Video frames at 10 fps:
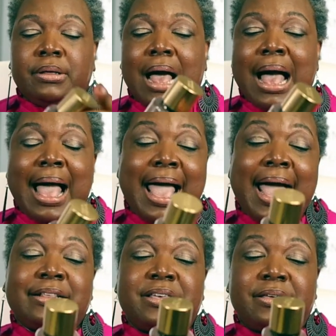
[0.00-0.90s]
I
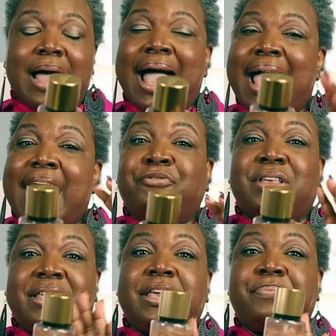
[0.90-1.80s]
have to
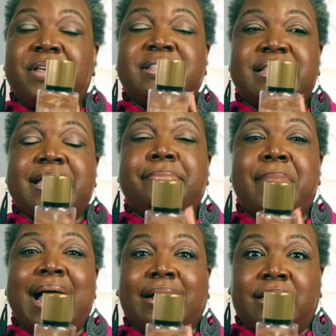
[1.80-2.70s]
keep this in
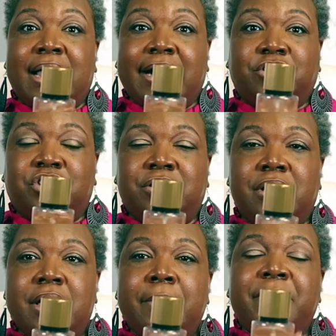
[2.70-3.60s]
my collection
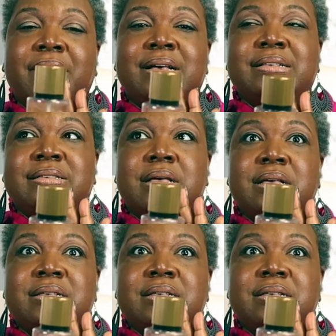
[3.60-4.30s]
because